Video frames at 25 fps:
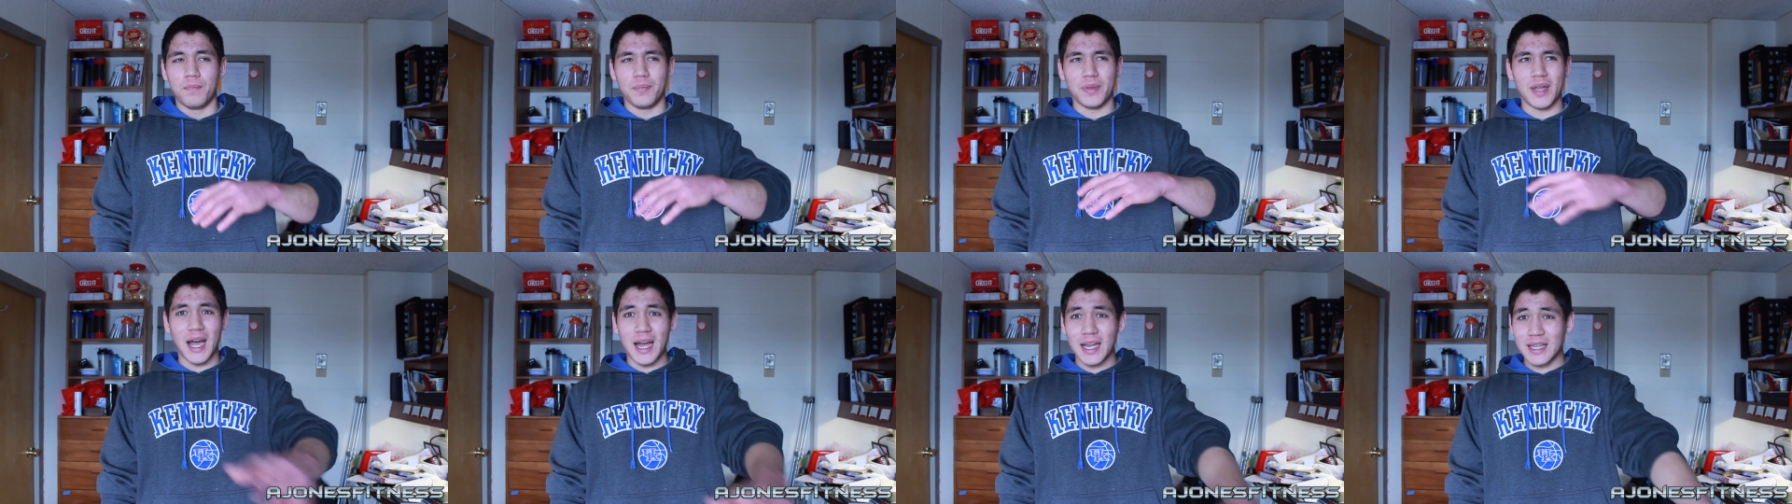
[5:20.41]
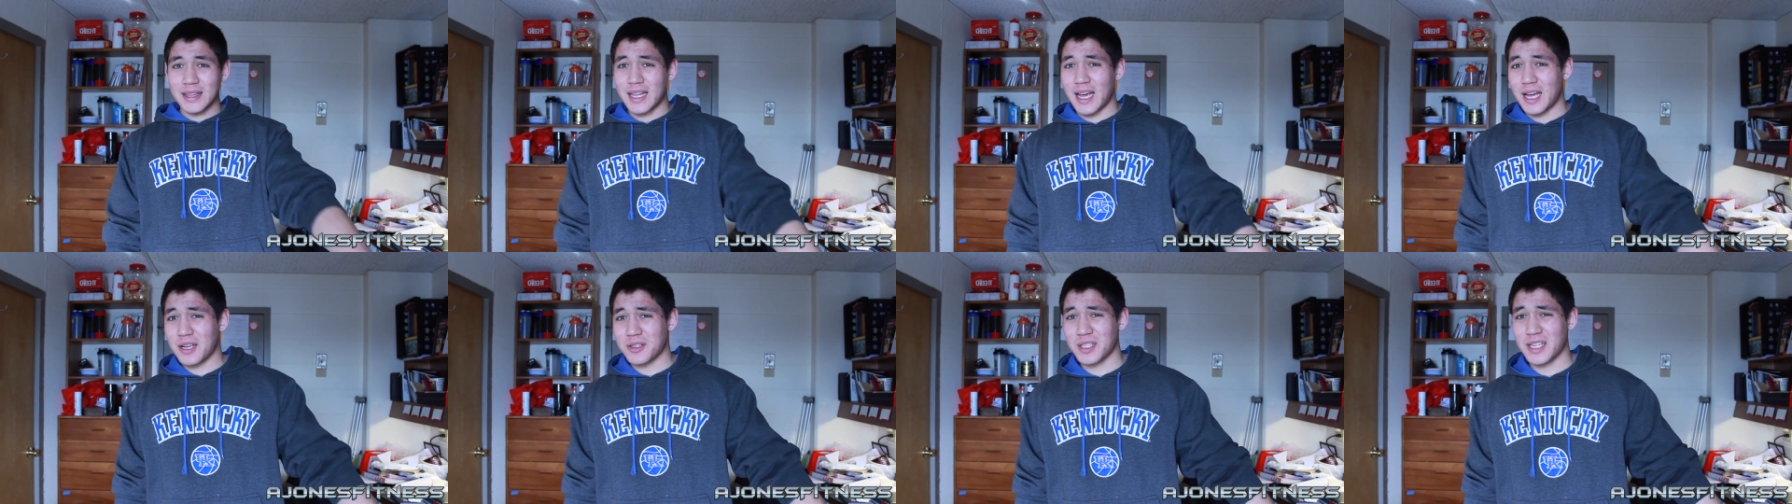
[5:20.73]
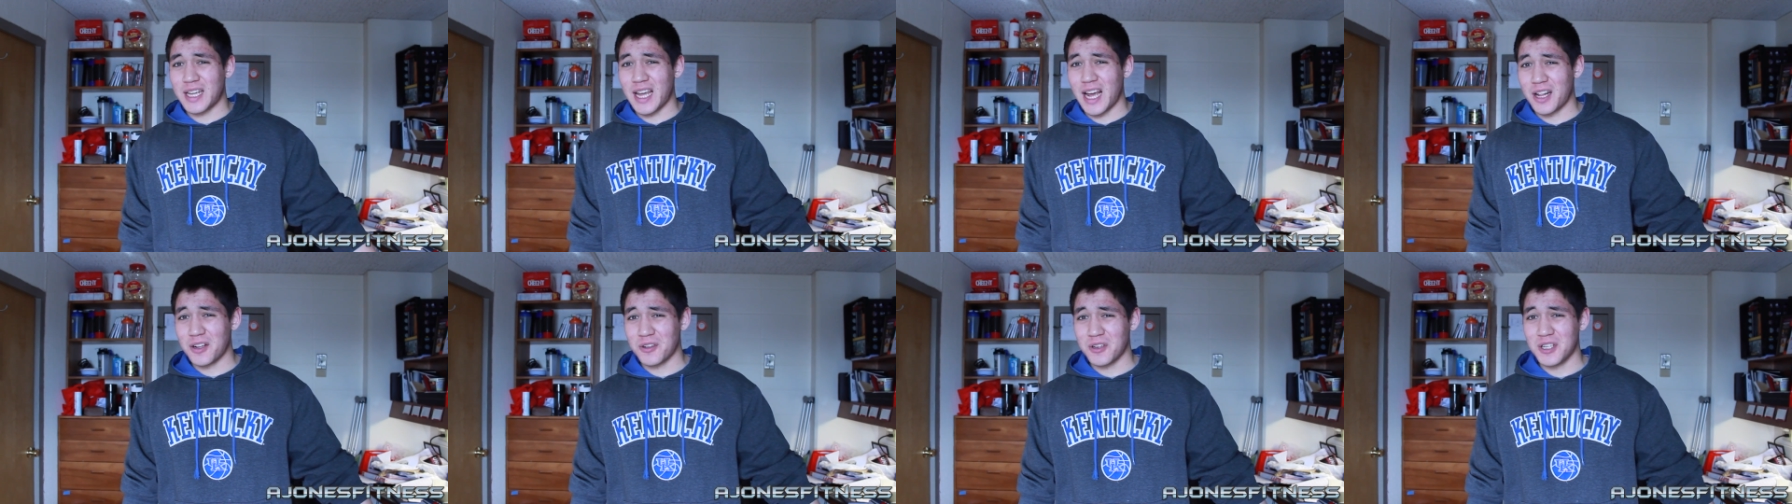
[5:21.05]

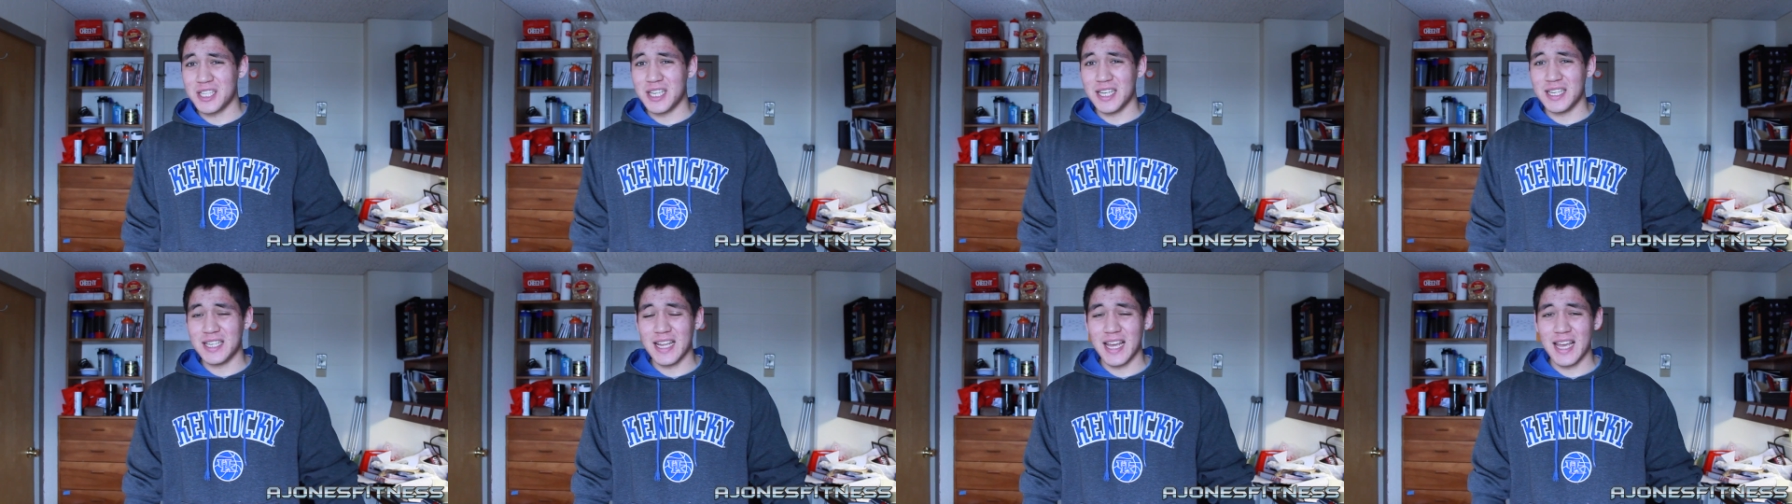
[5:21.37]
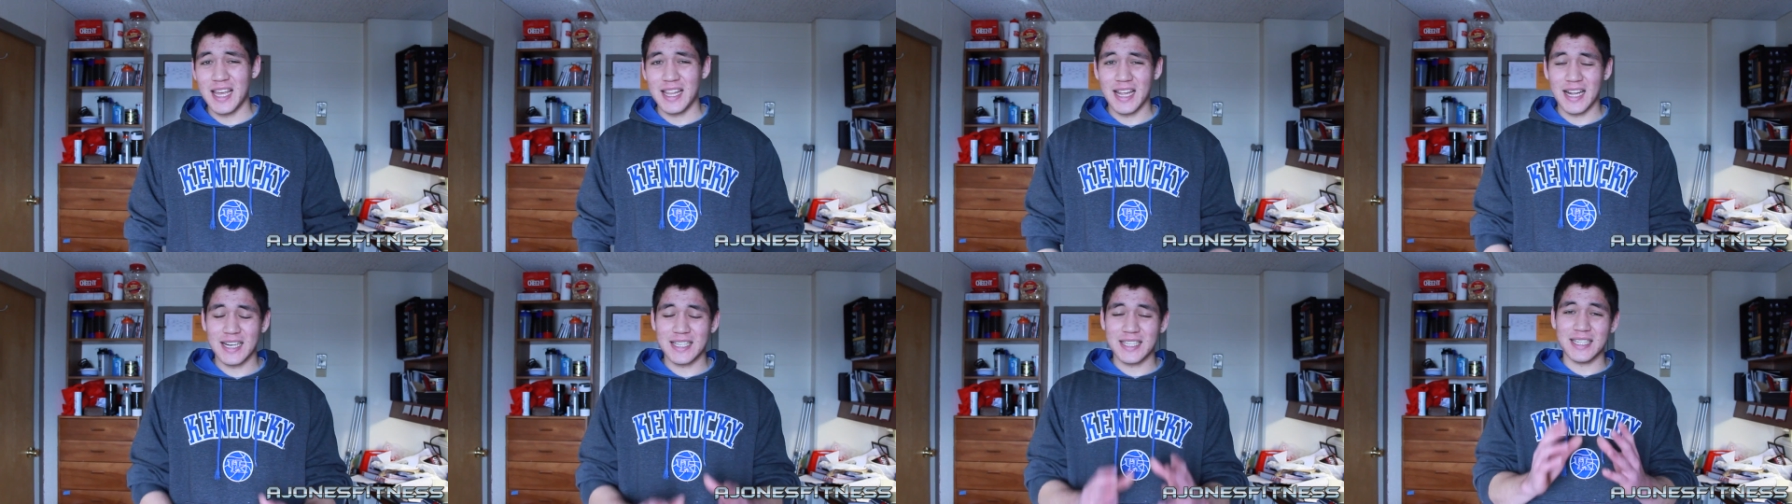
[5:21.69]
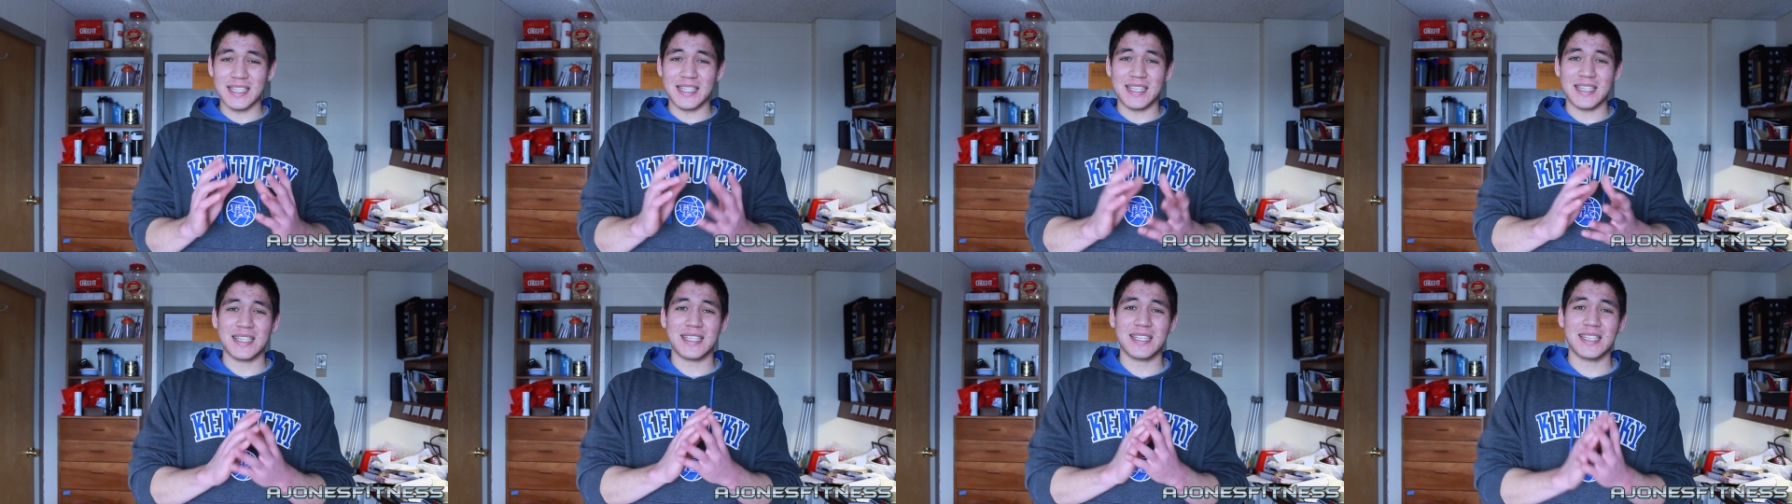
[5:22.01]
9,000 calories a day, that's
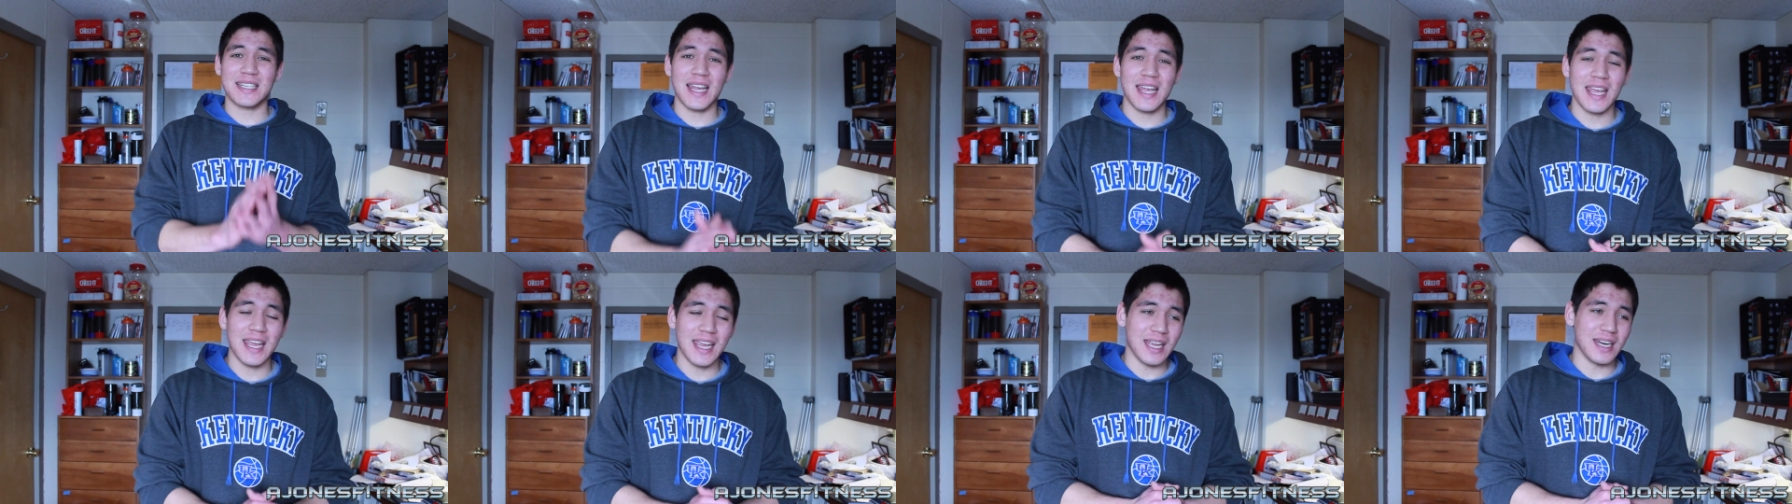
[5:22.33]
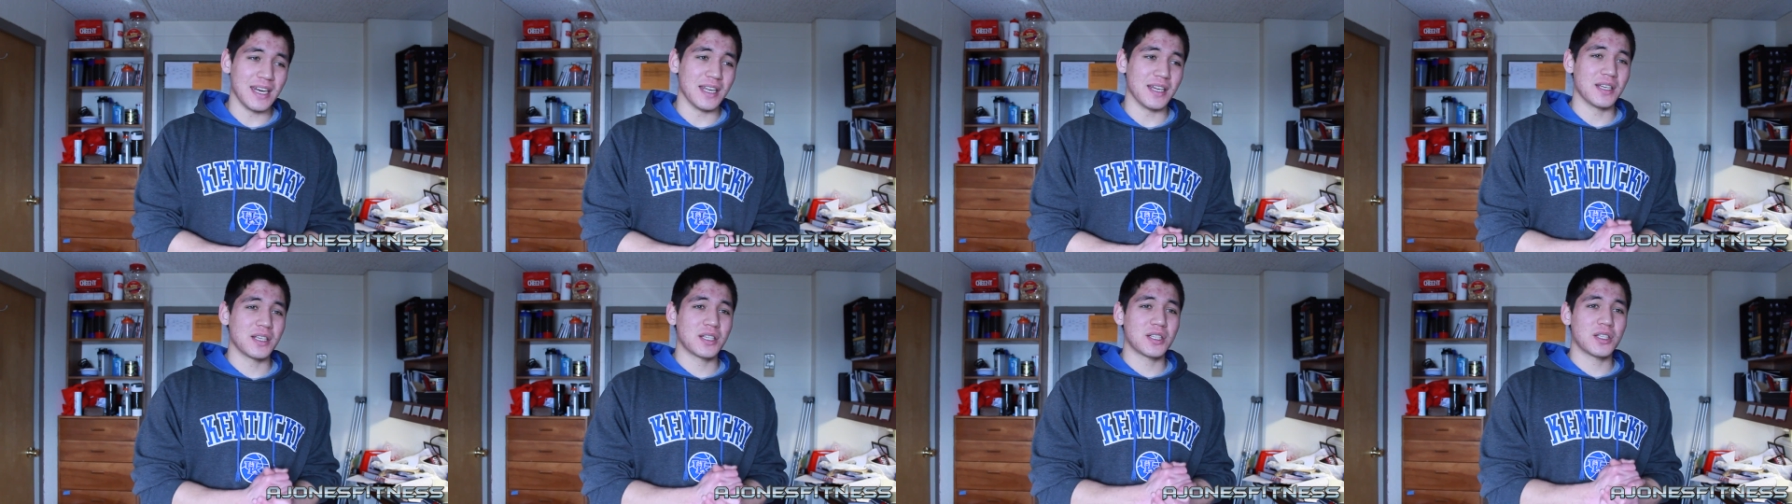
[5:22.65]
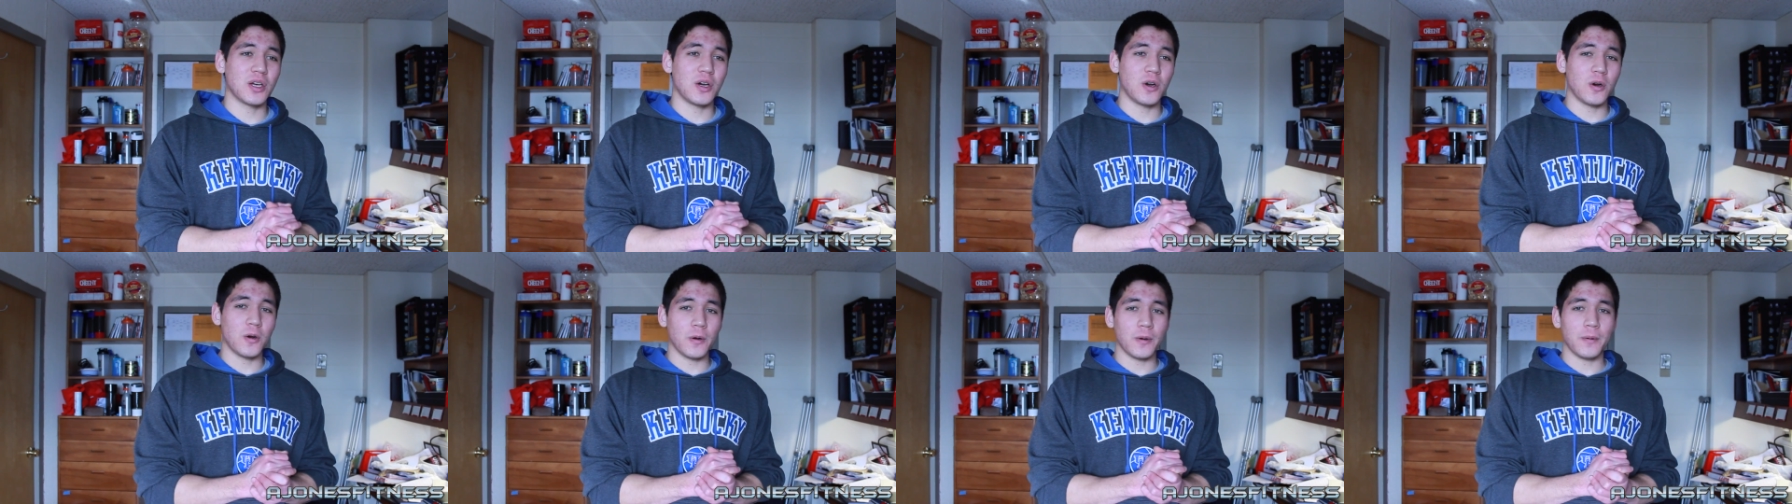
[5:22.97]
insane.
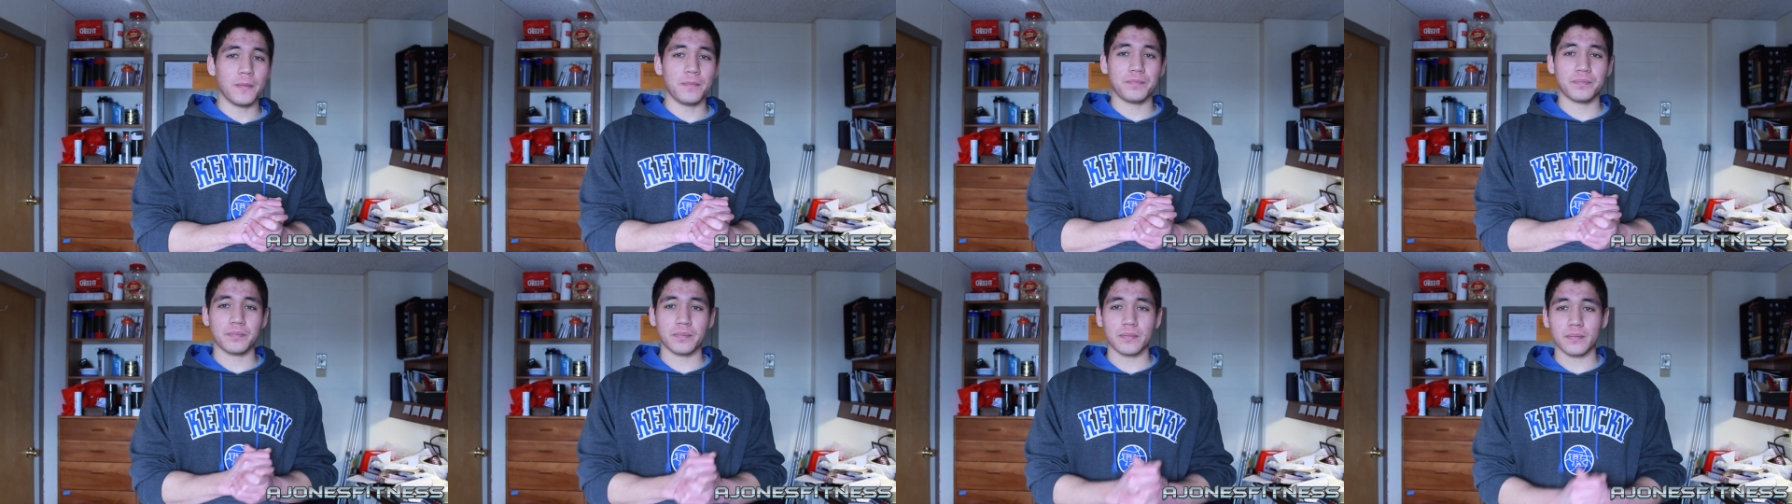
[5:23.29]
So